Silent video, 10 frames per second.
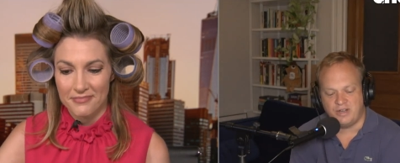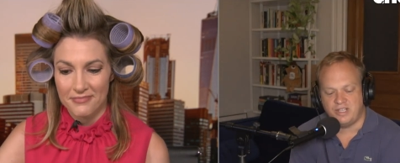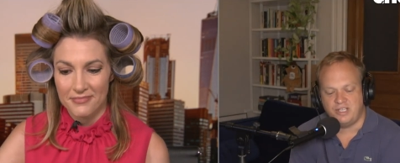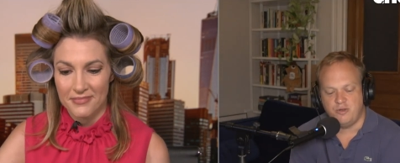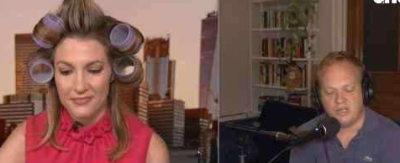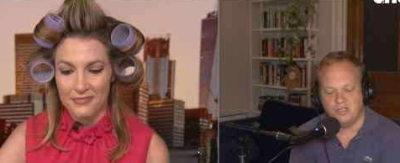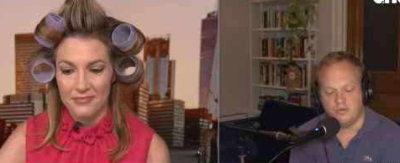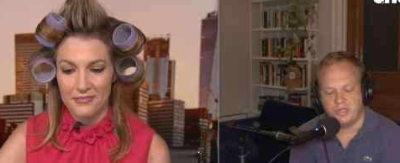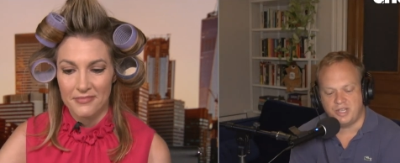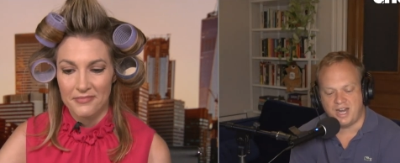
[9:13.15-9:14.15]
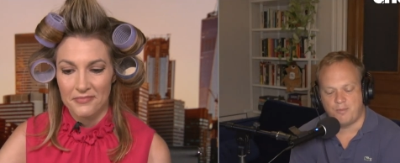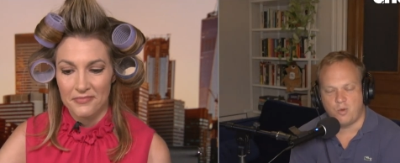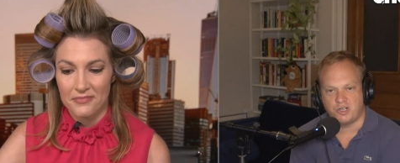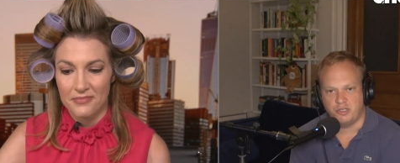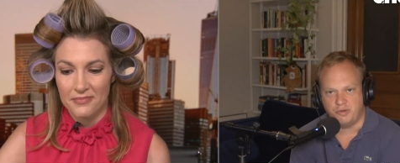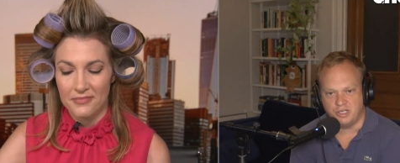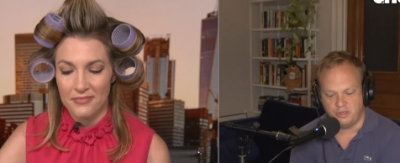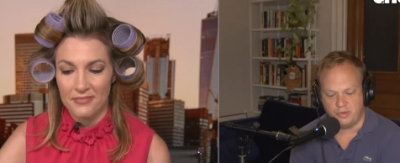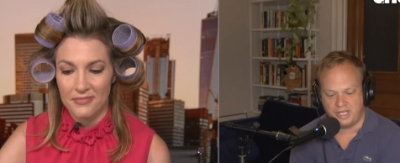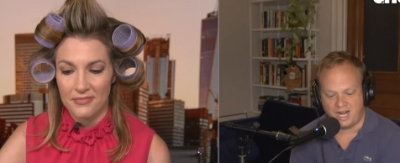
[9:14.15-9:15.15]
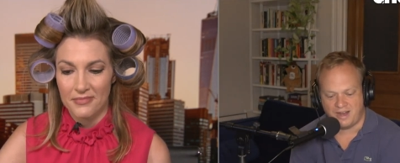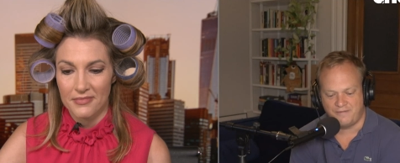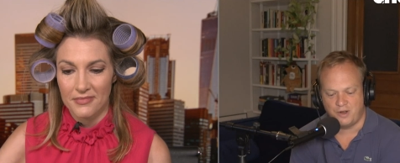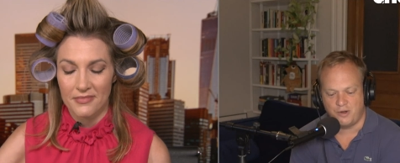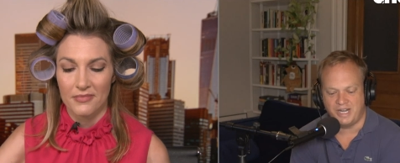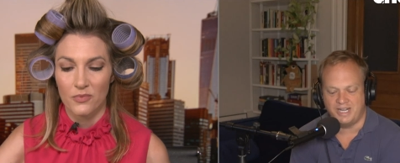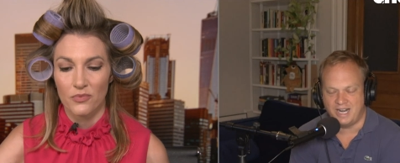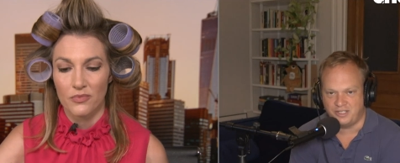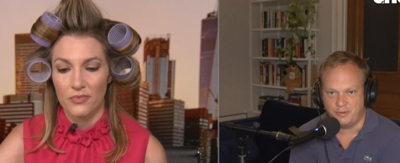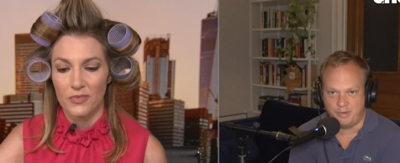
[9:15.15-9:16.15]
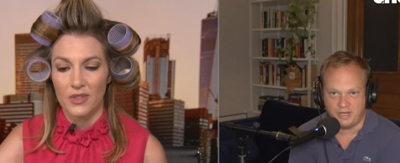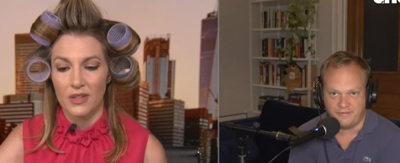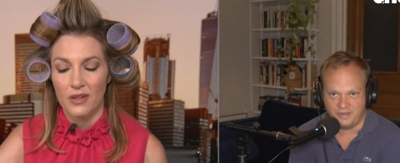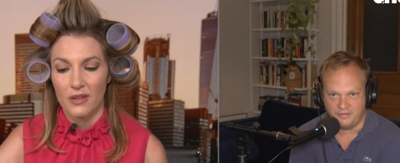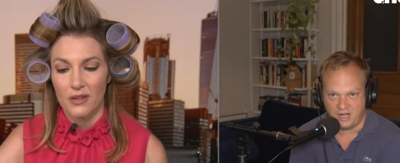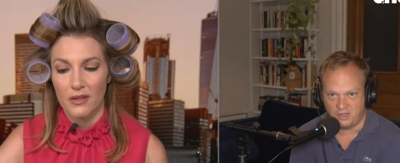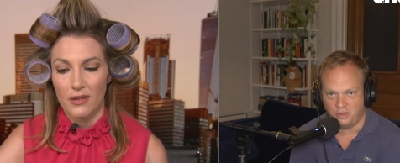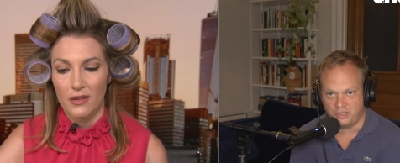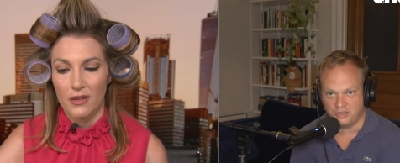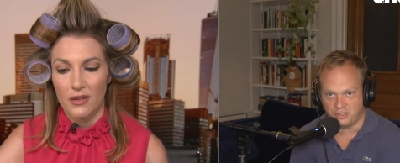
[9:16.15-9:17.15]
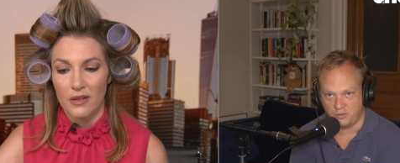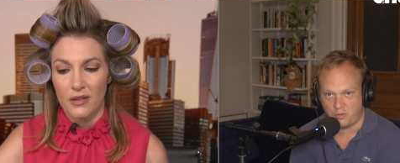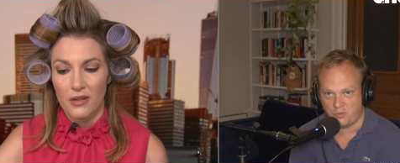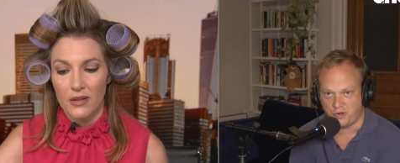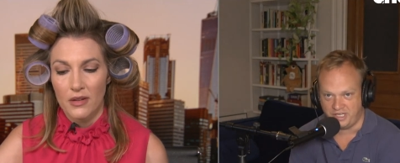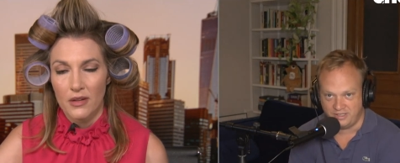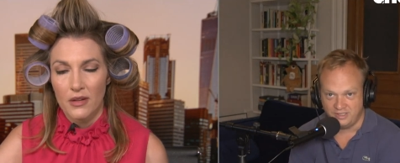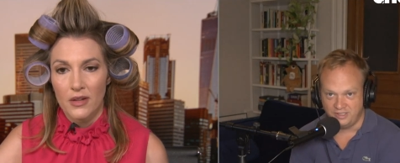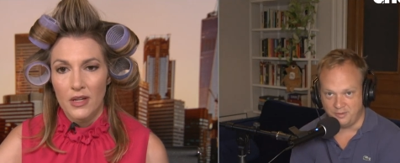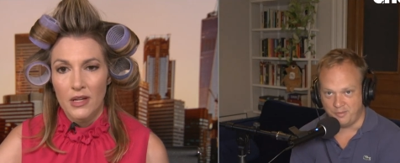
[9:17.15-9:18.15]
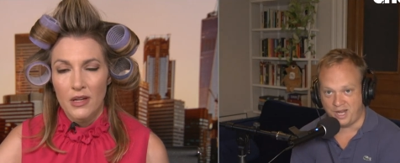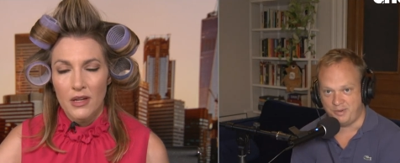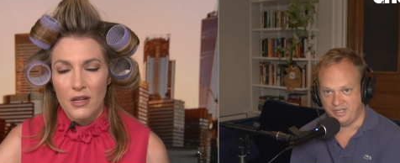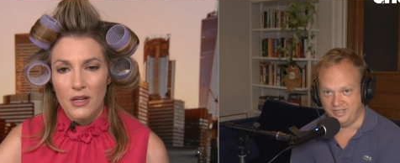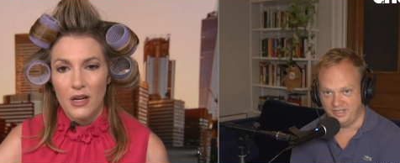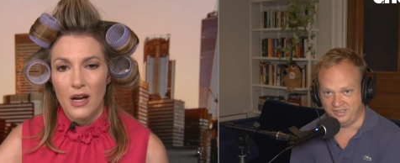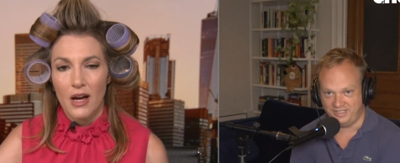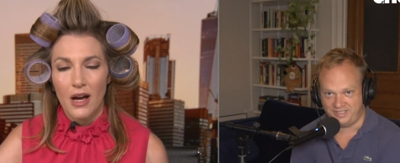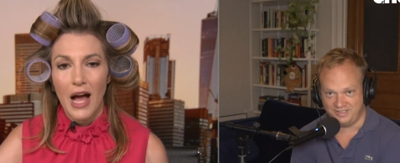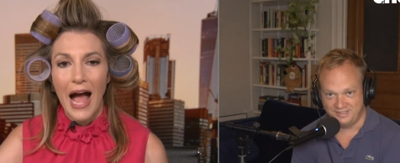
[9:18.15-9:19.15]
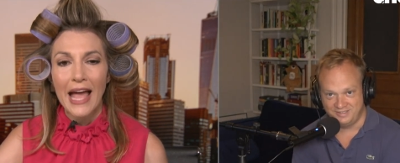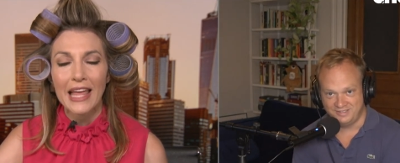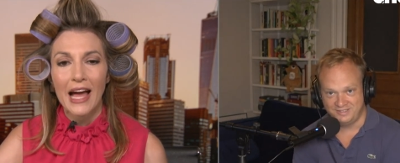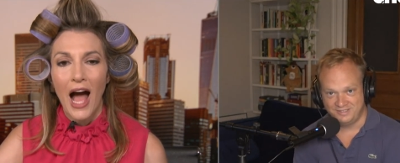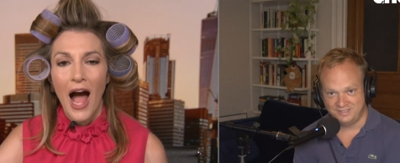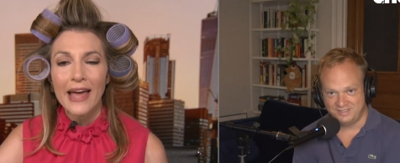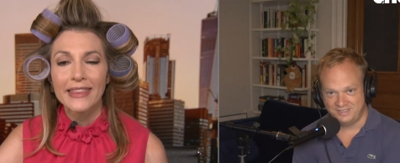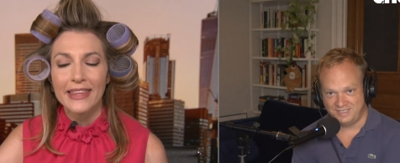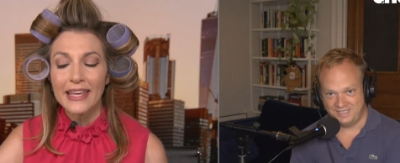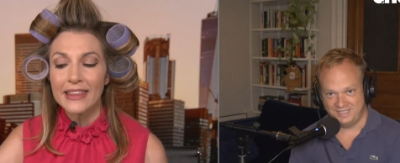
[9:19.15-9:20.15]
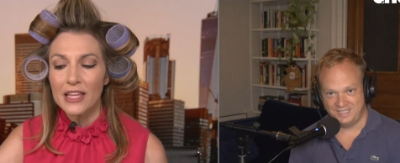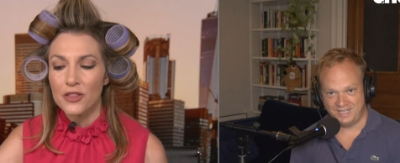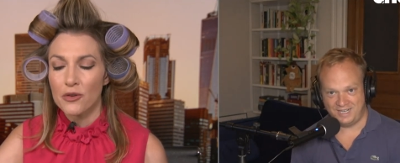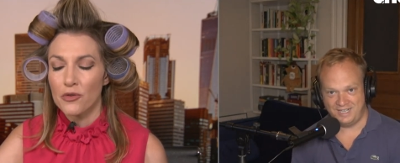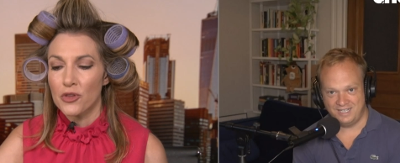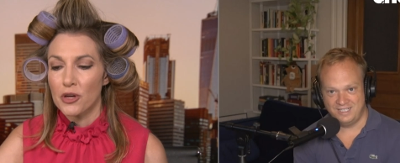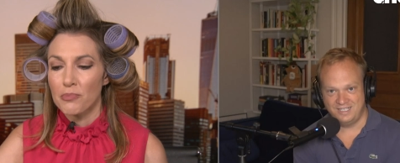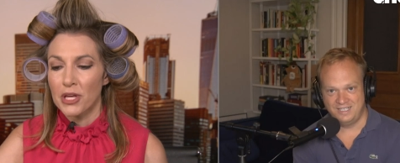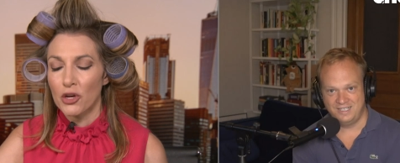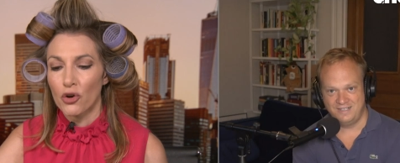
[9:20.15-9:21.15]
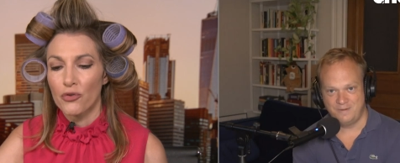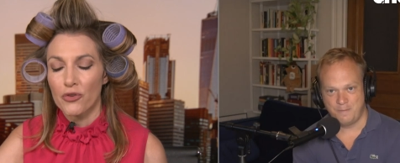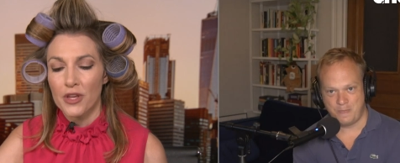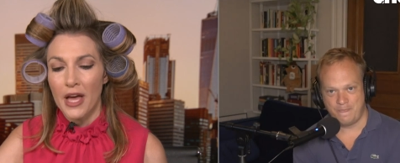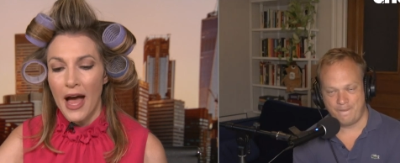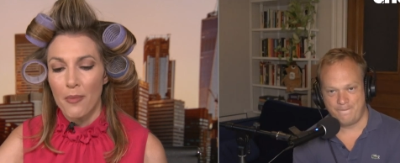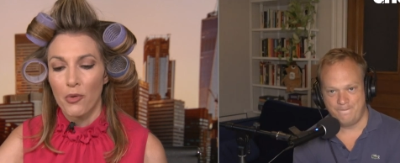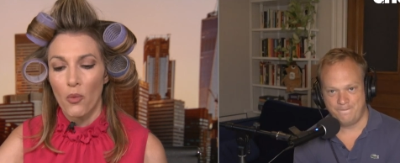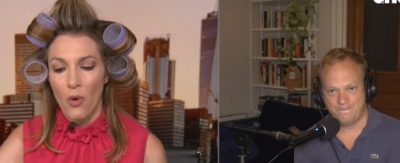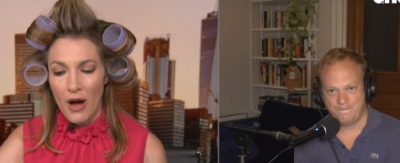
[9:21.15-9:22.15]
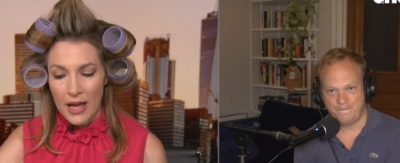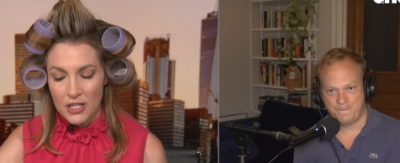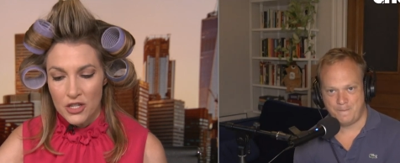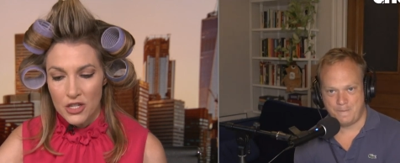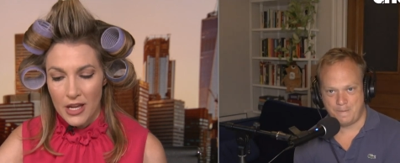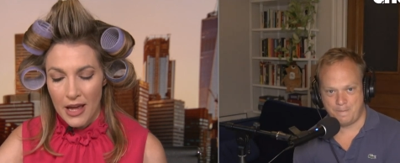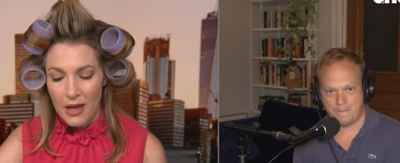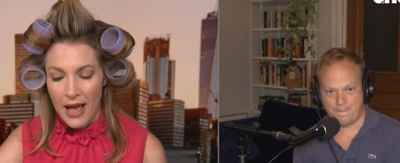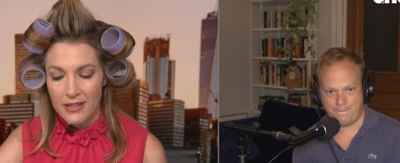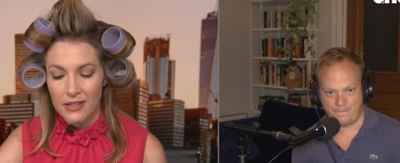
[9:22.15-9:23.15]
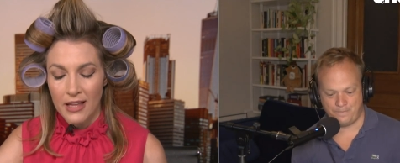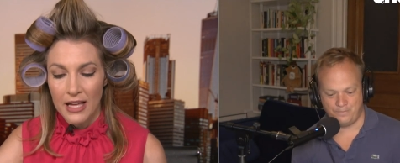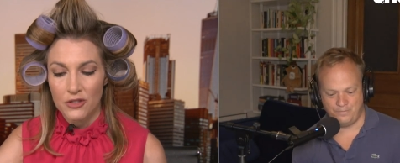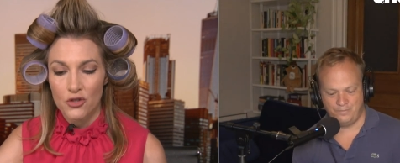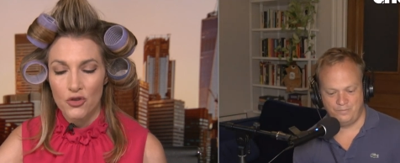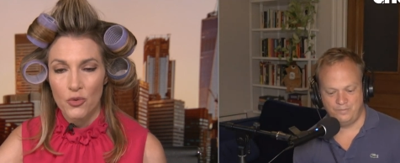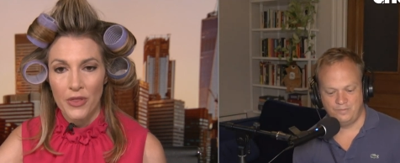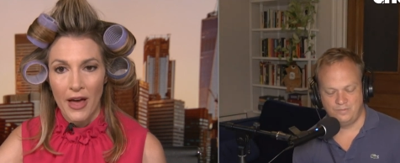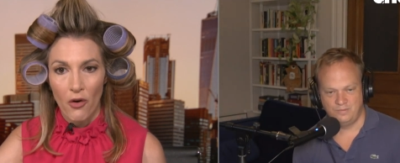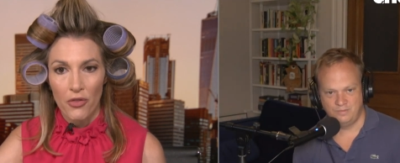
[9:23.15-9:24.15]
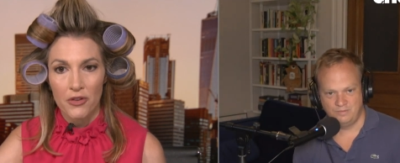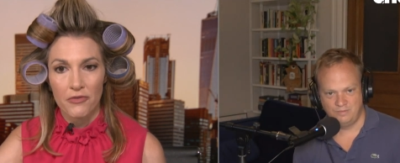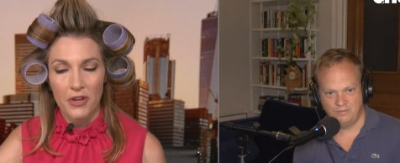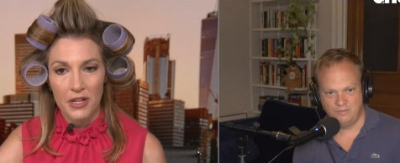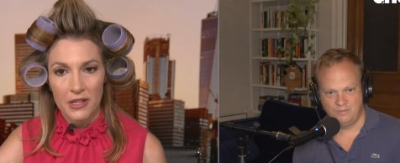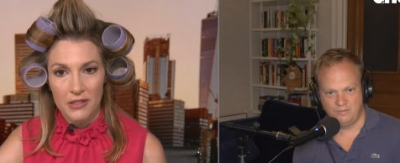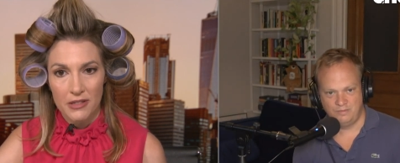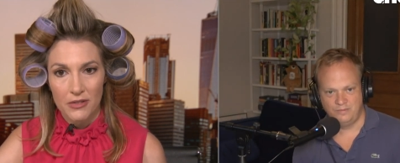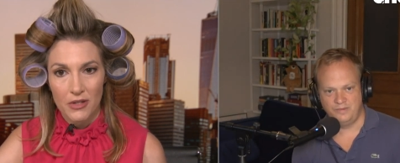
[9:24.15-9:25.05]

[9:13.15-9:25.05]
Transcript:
Speaker 1: everything you can do with an Apple Watch, you can do with an iPhone, and it has the benefit of not looking so corny, in my opinion, at least.
Speaker 2: I, I think that the, the appeal for the Apple Watch has a lot to do with health and fitness